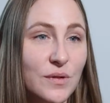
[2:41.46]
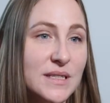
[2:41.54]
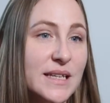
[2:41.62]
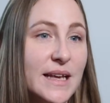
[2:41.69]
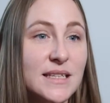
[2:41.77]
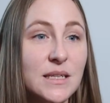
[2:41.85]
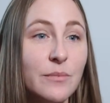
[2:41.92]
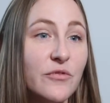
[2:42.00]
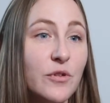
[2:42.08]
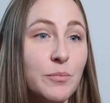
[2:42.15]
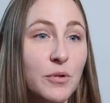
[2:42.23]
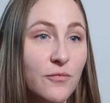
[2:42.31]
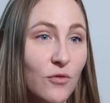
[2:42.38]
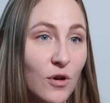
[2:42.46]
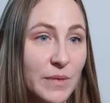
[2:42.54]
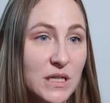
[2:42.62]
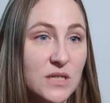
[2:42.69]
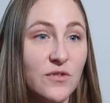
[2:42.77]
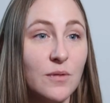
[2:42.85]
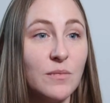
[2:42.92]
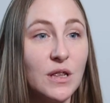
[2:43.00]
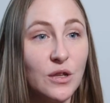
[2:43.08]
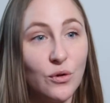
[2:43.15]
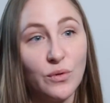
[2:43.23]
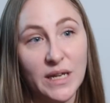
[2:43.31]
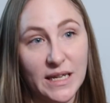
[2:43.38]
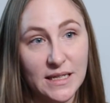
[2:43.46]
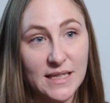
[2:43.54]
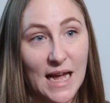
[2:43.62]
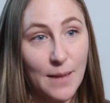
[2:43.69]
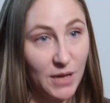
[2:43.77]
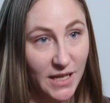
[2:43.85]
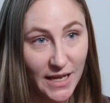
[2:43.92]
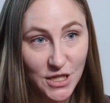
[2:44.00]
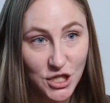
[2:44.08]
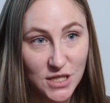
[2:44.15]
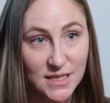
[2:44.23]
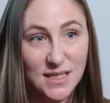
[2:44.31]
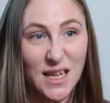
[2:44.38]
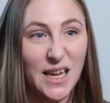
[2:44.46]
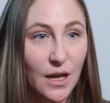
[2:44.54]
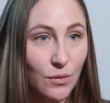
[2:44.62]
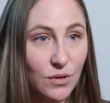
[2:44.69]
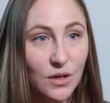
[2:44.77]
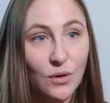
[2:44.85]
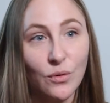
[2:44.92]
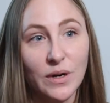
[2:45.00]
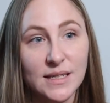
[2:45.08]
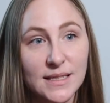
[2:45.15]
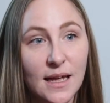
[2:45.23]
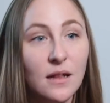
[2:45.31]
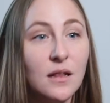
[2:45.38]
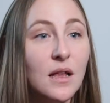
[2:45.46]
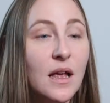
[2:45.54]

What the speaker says: can take some of the performance from low-needs applications like Outlook or Excel,